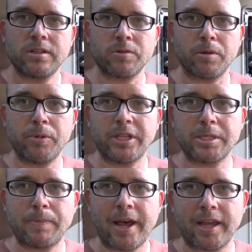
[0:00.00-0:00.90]
So we're going to put
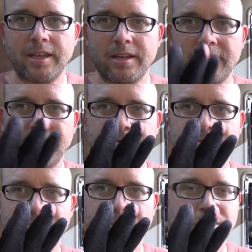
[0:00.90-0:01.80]
this back in.
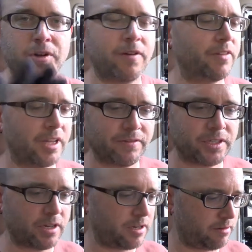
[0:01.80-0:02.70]
Make sure you have
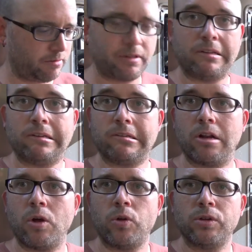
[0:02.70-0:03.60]
gloves on. A
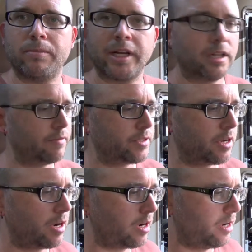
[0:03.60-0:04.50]
little hole in my gloves there.